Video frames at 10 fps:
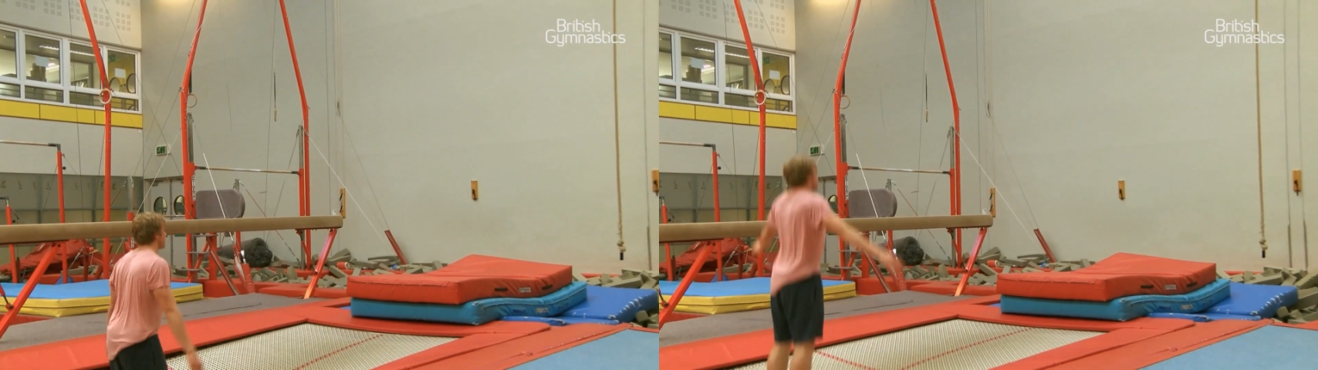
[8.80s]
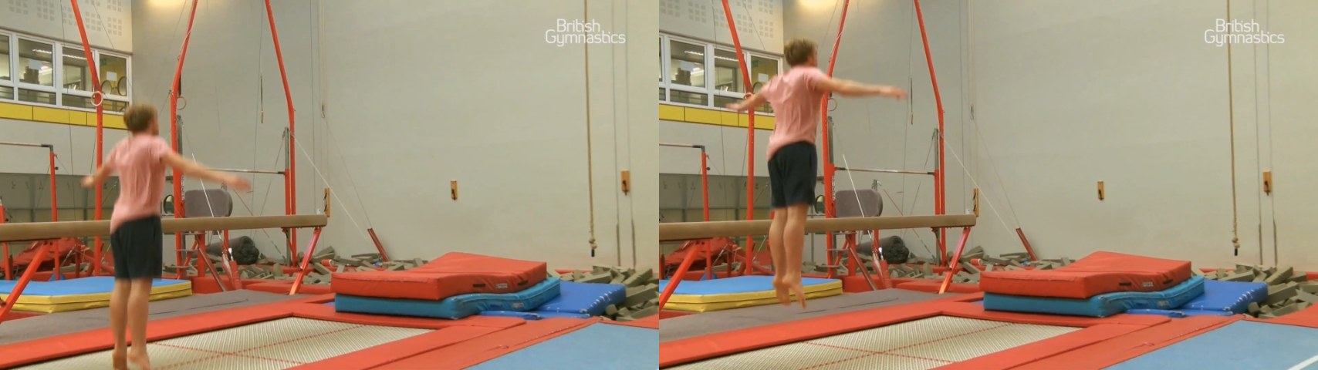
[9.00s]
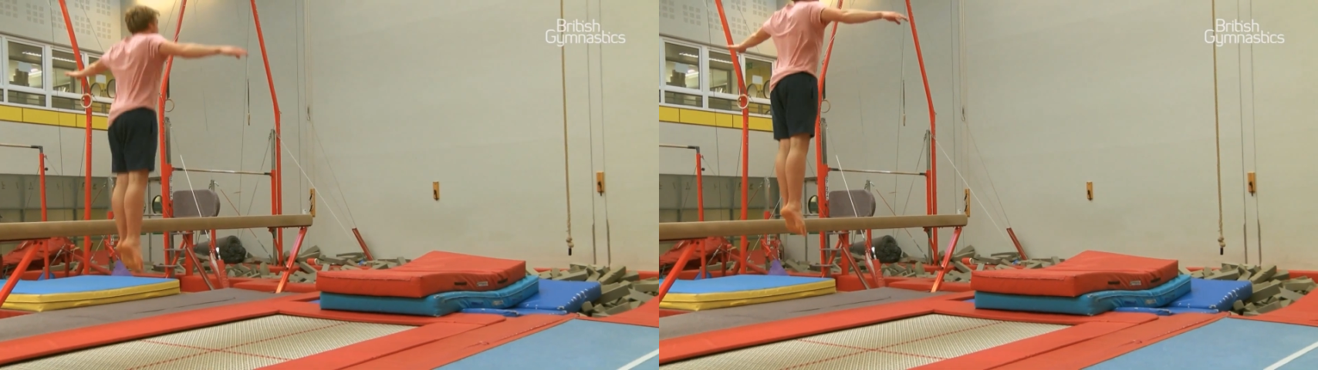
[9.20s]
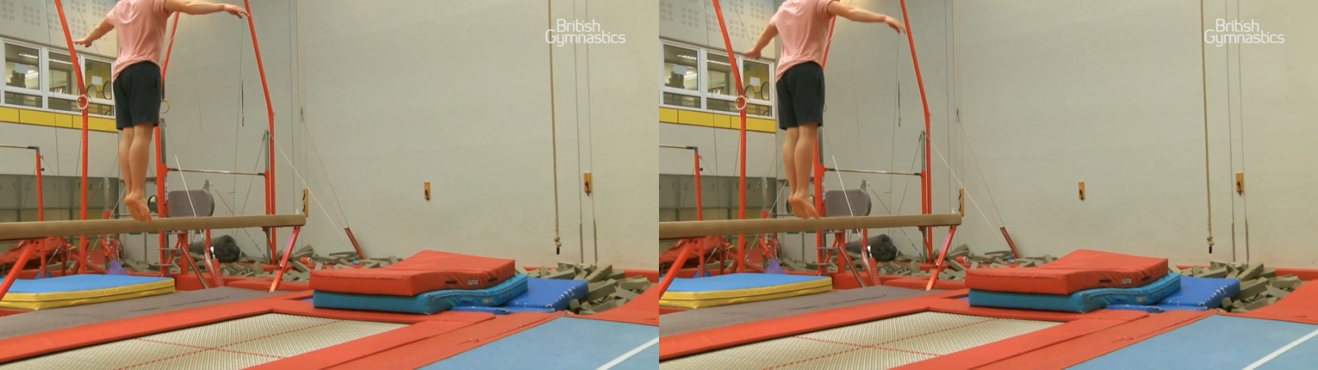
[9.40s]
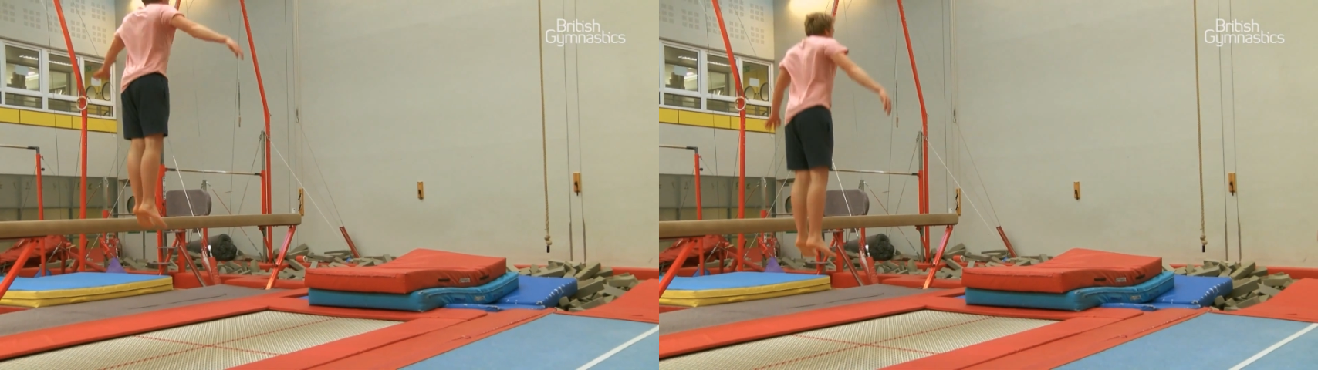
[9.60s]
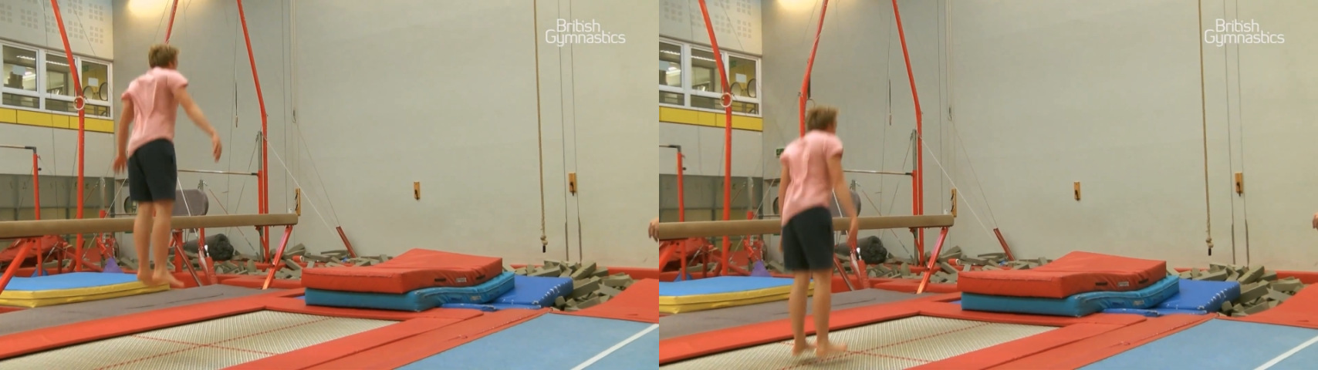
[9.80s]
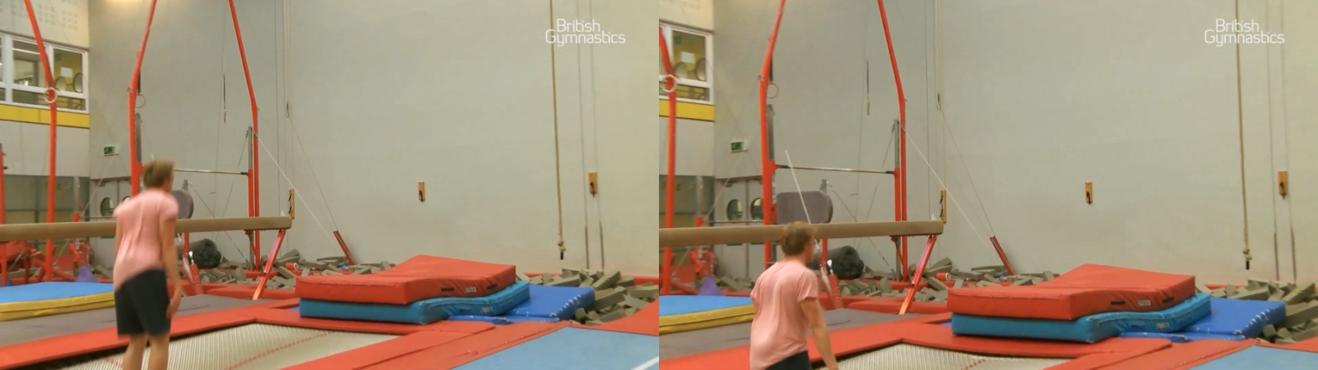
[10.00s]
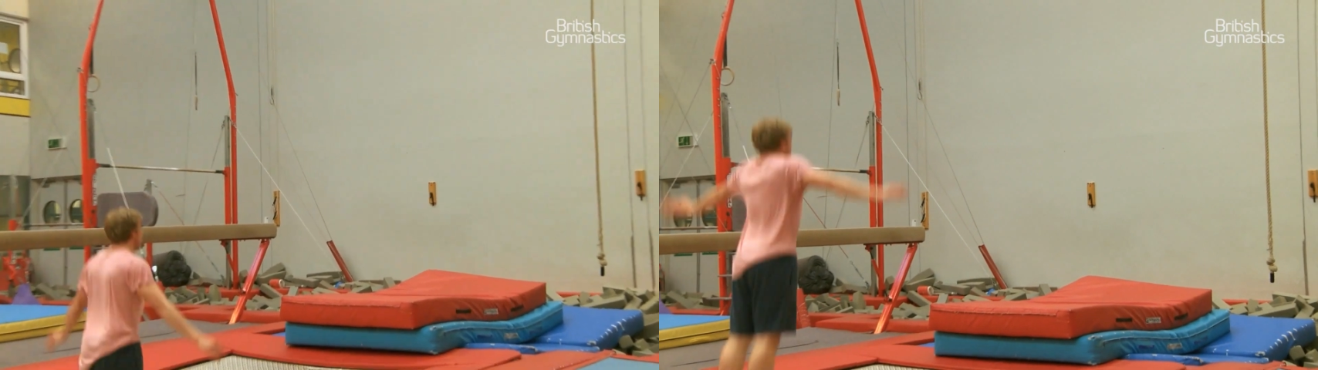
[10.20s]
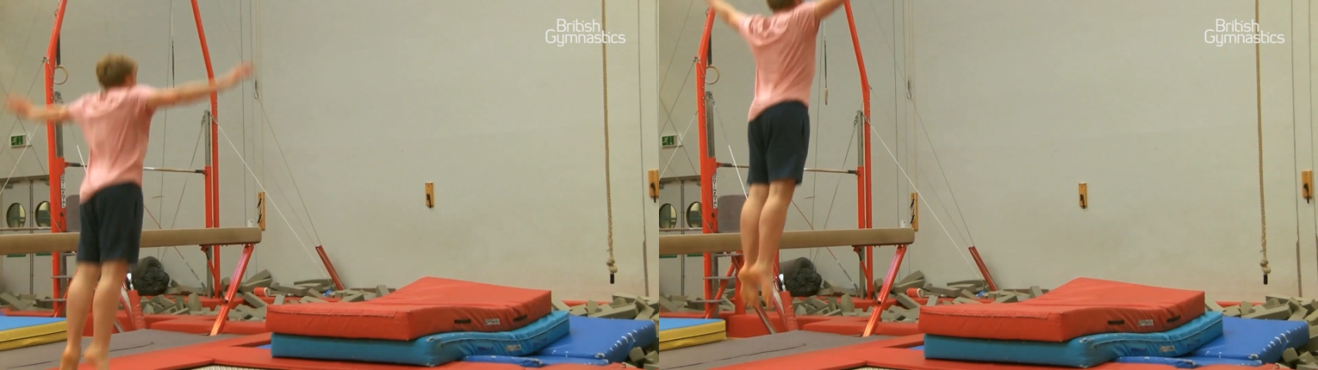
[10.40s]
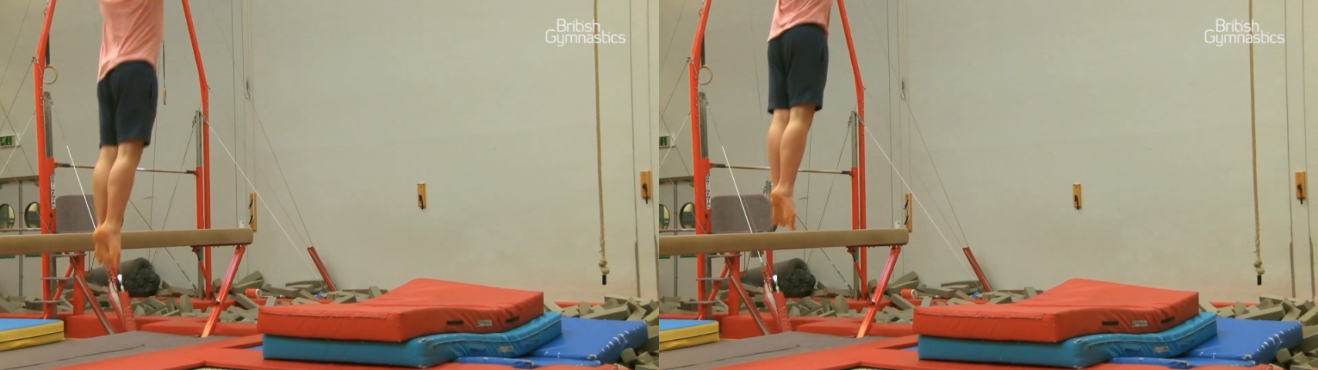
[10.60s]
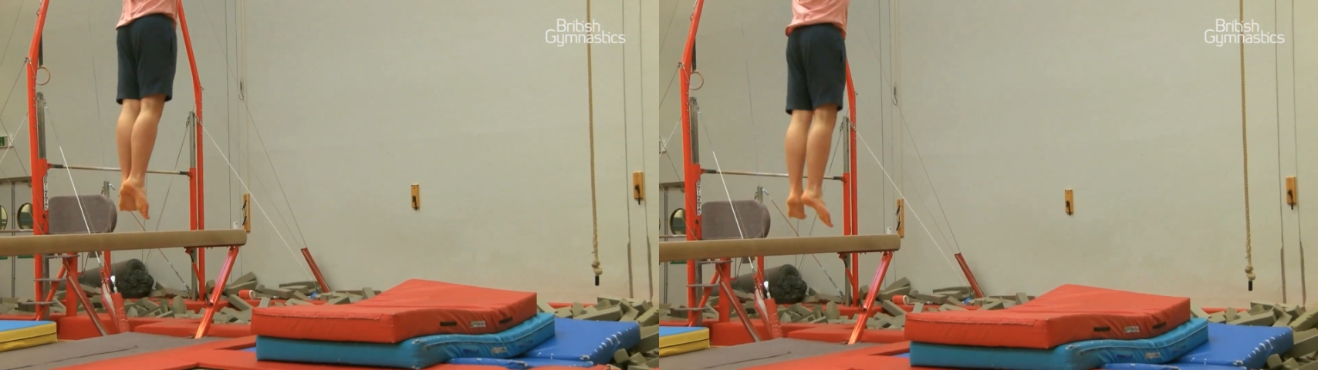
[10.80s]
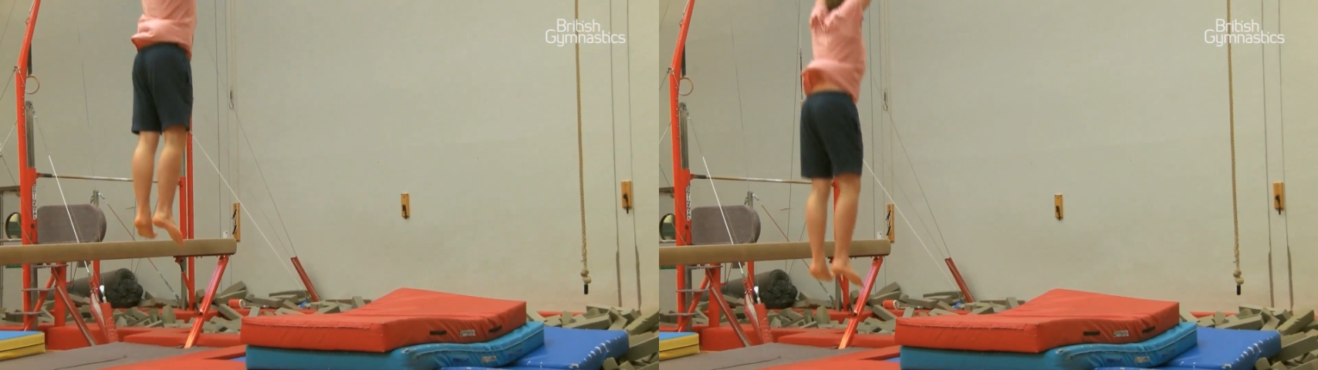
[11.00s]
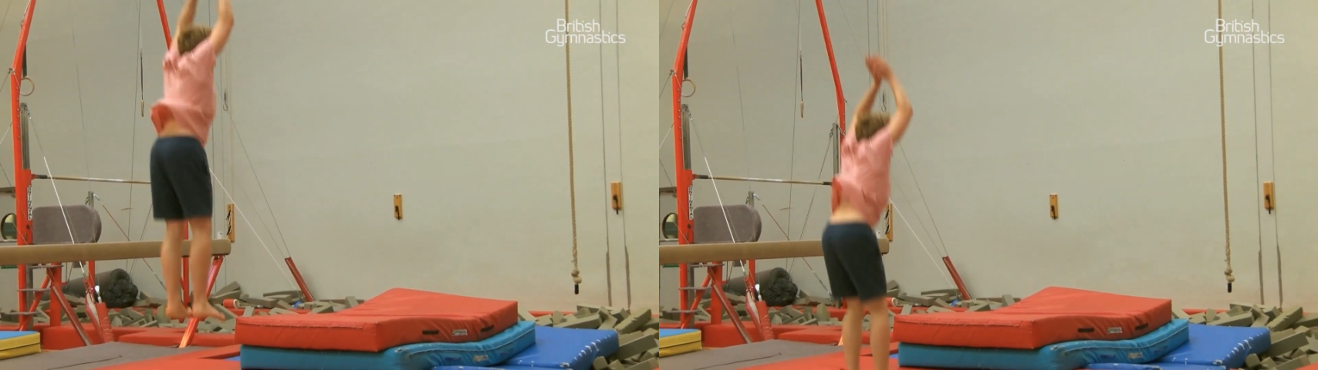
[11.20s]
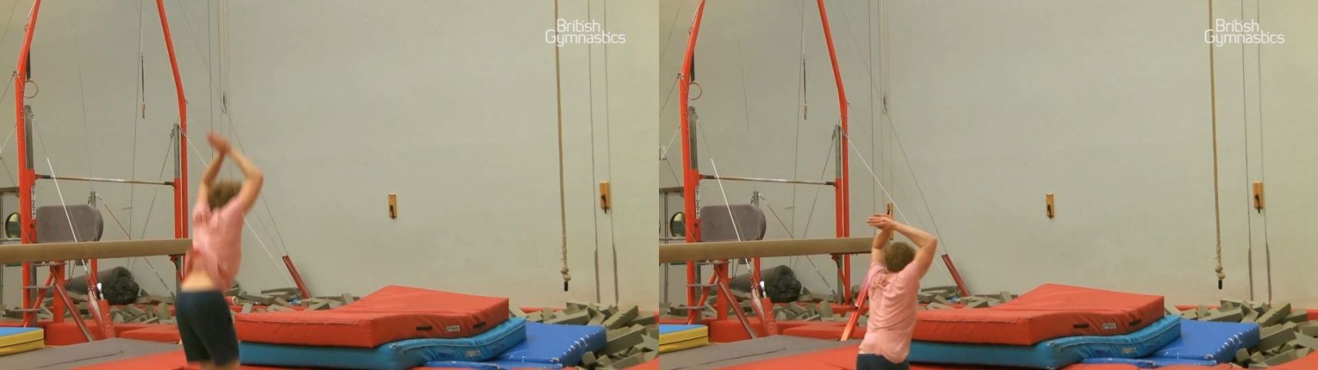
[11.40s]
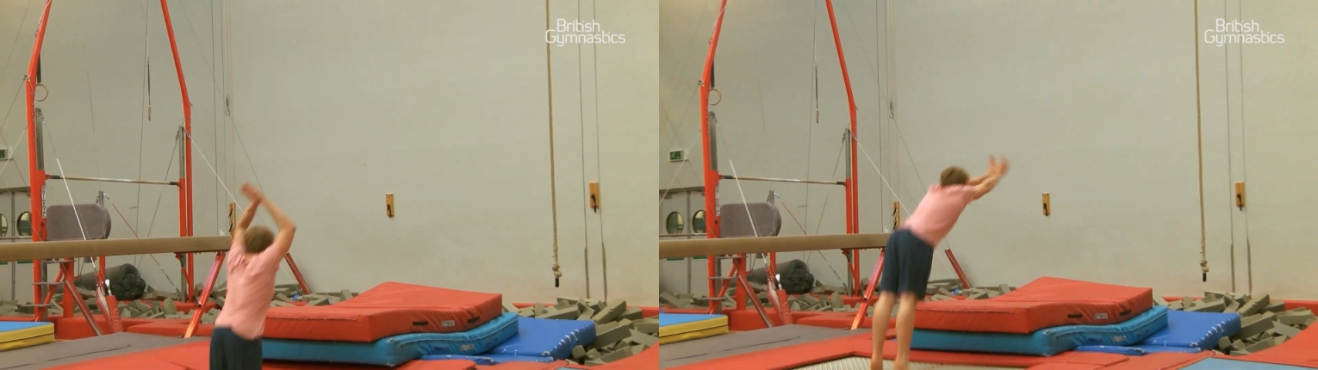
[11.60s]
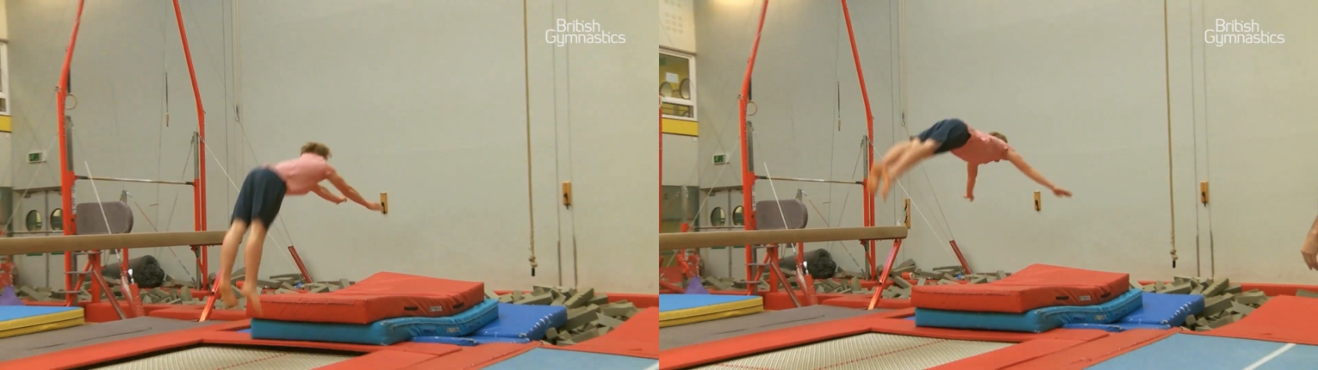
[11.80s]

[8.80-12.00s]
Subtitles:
(no speaker visible)